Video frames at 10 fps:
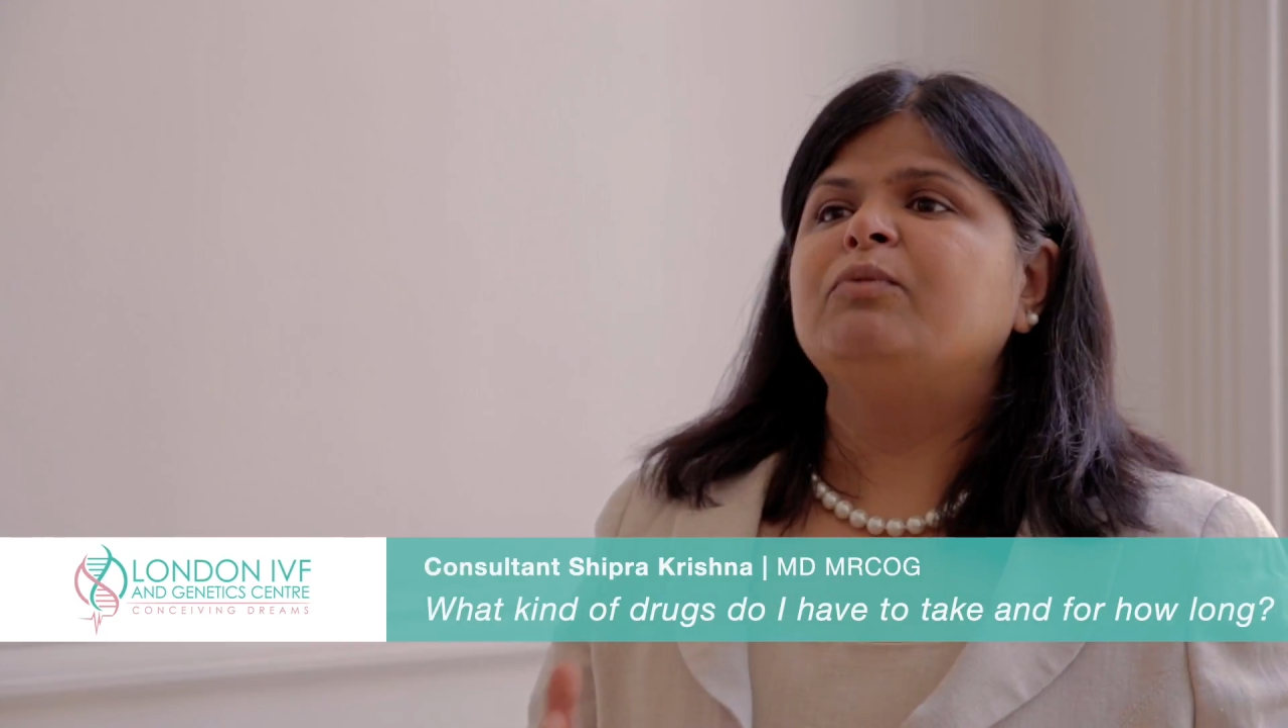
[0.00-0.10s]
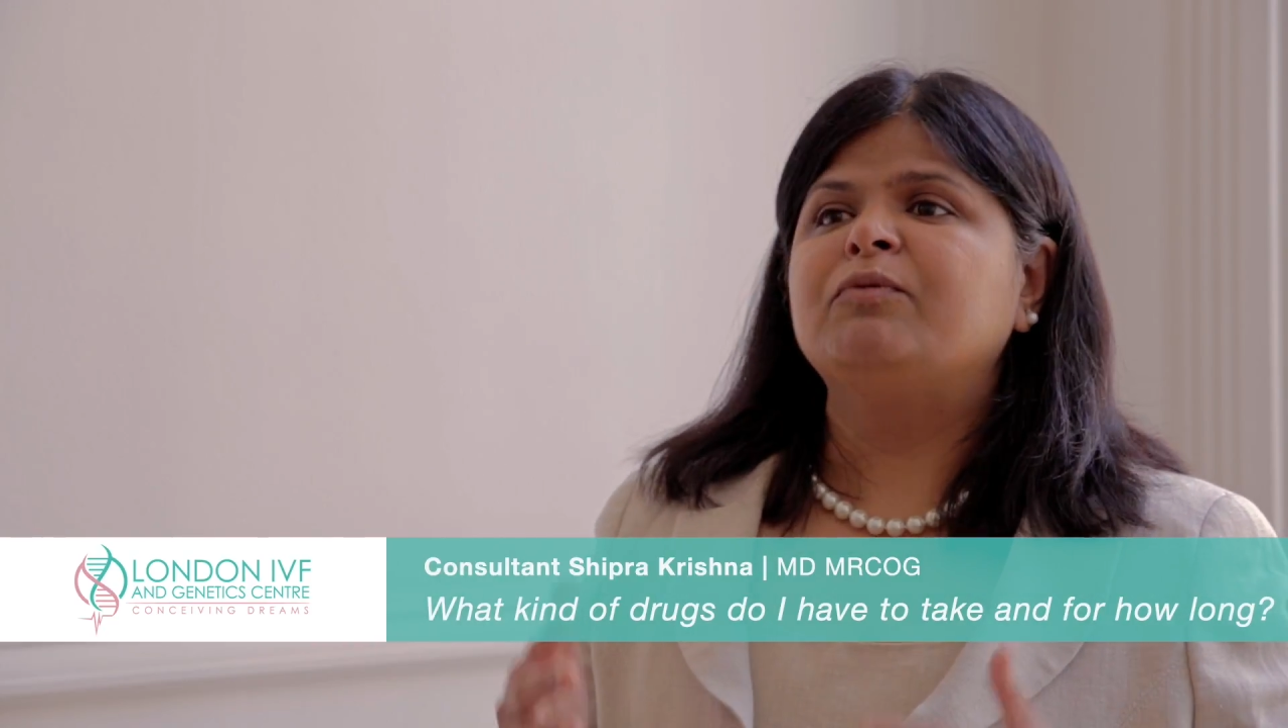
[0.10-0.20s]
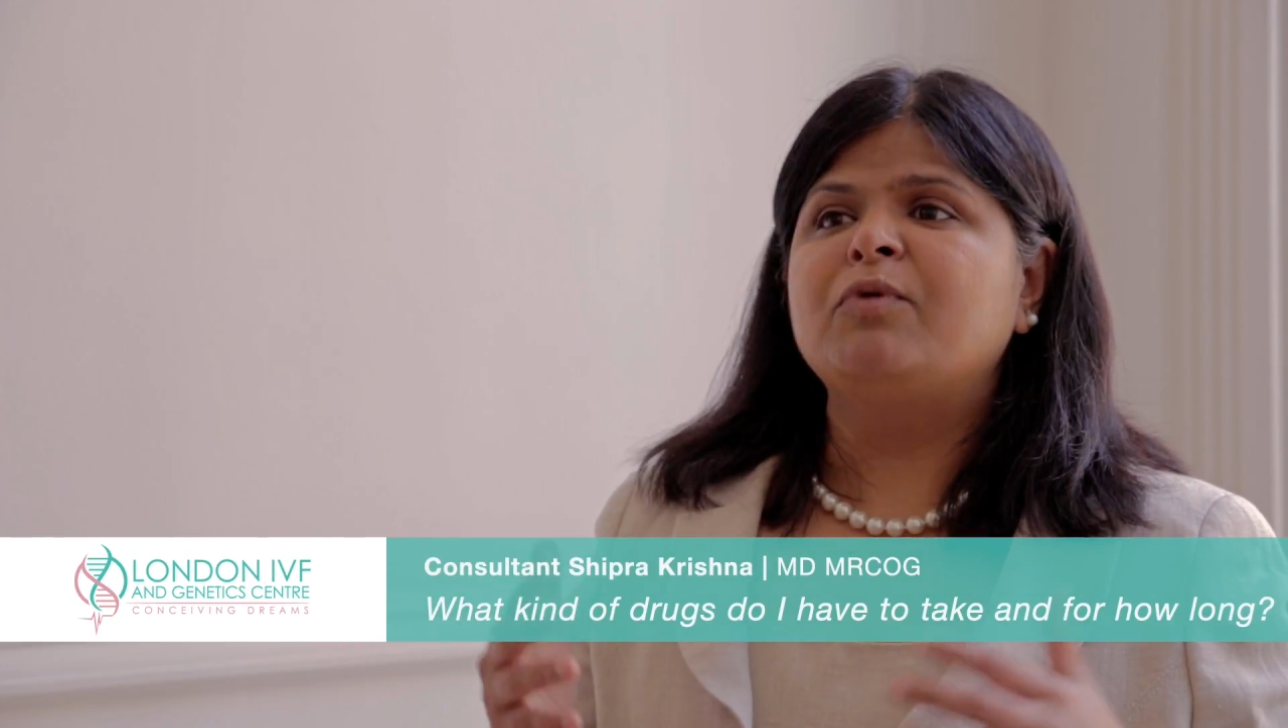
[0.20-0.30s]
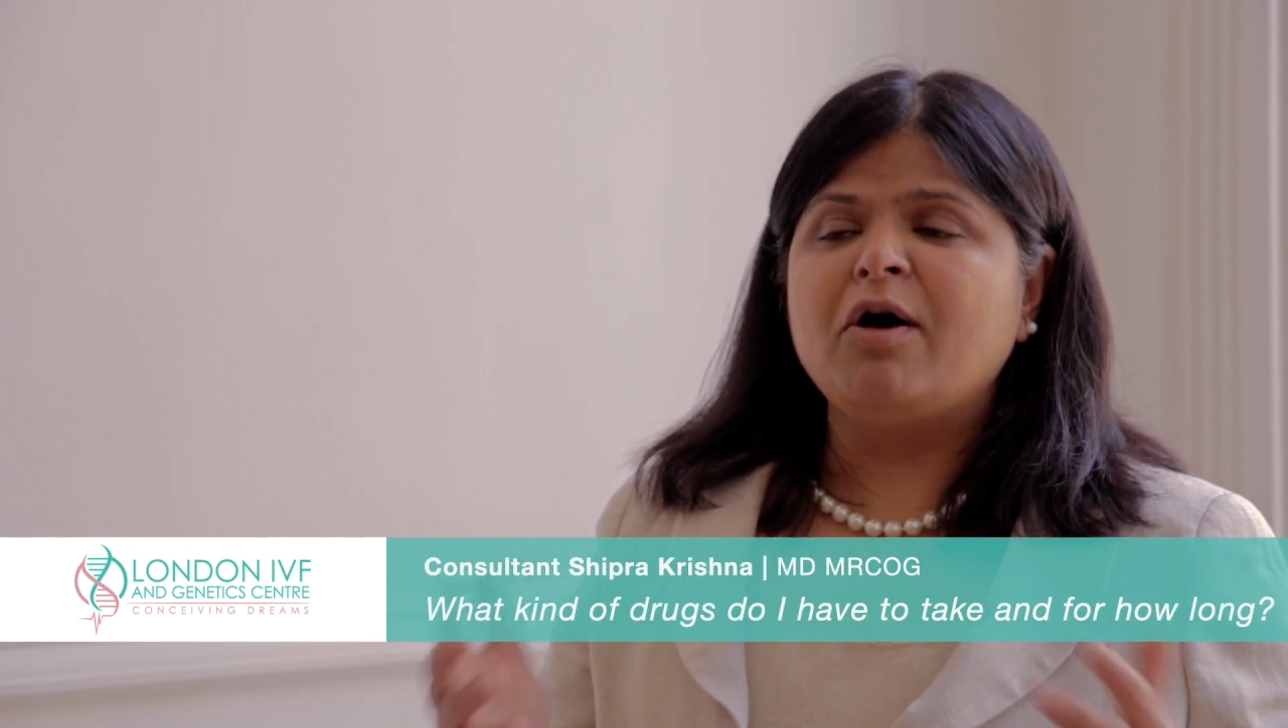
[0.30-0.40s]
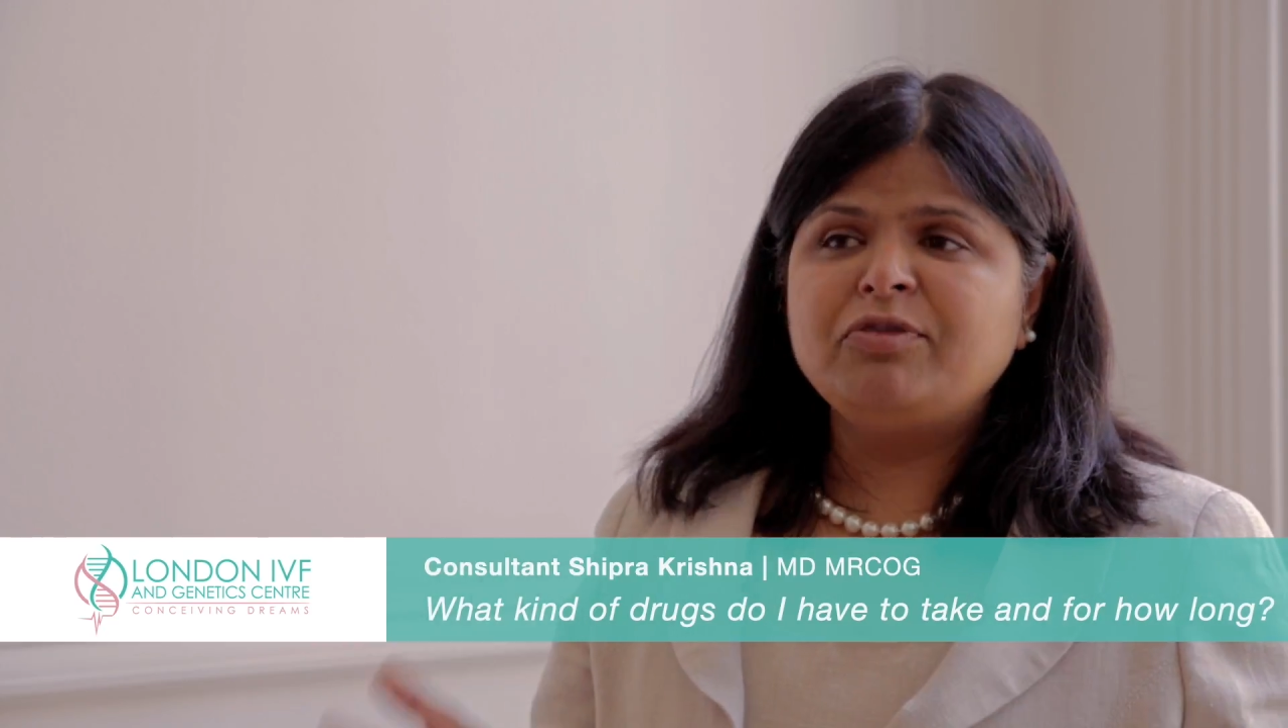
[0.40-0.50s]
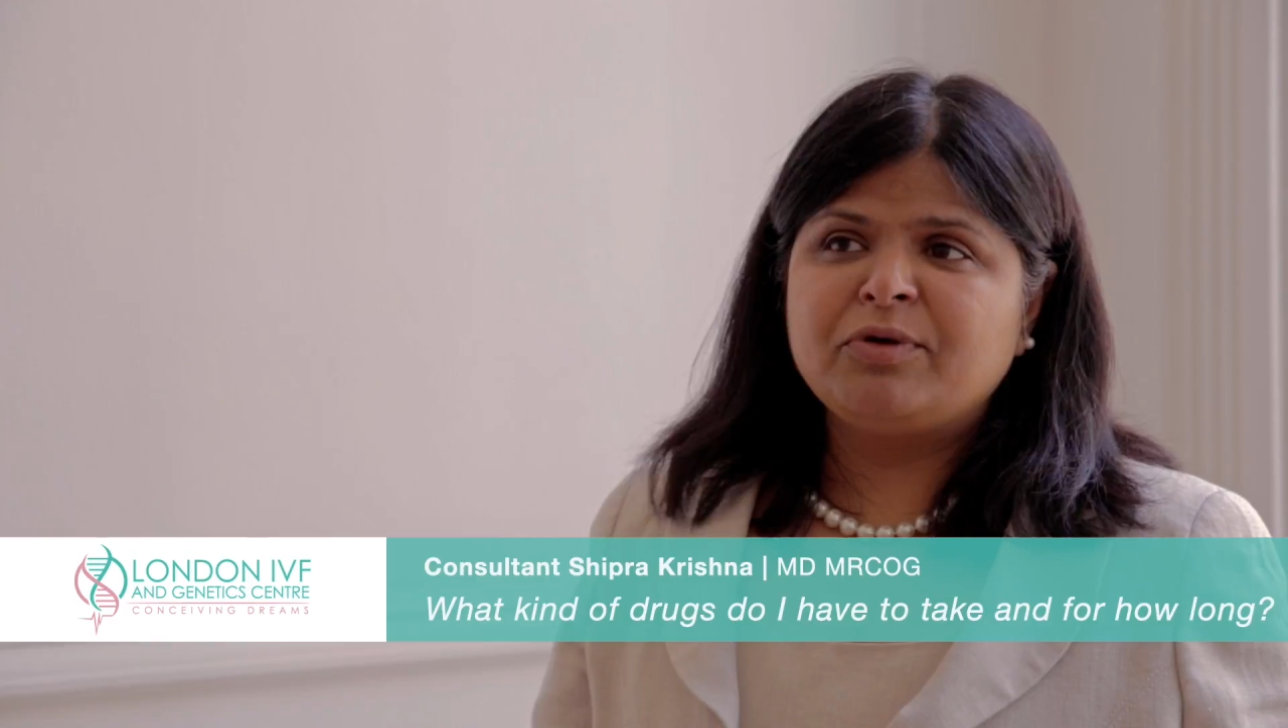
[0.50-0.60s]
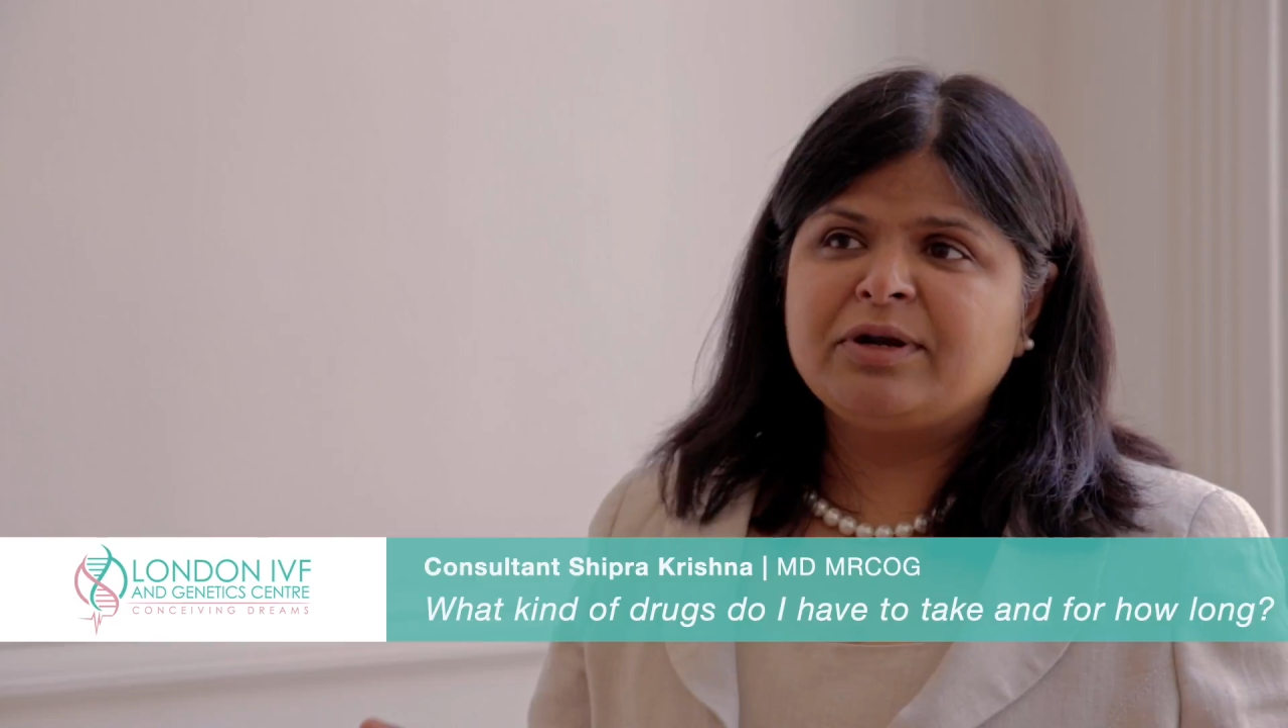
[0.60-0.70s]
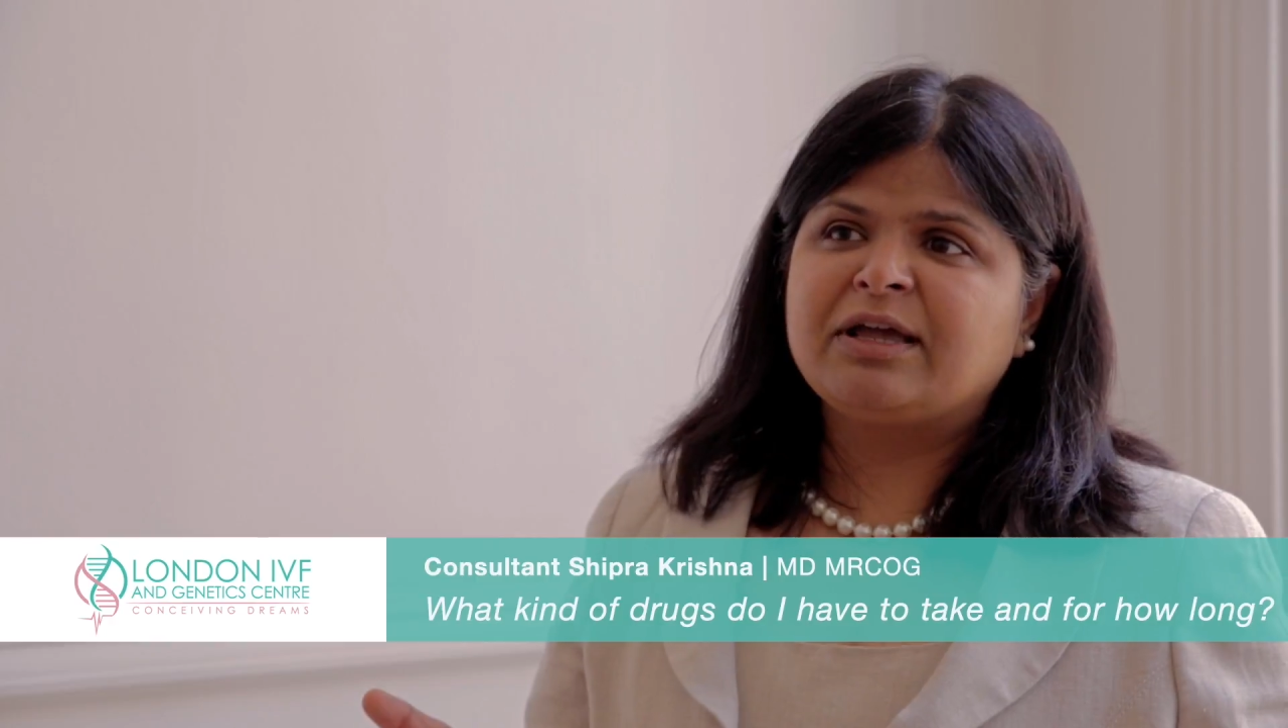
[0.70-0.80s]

we've gone through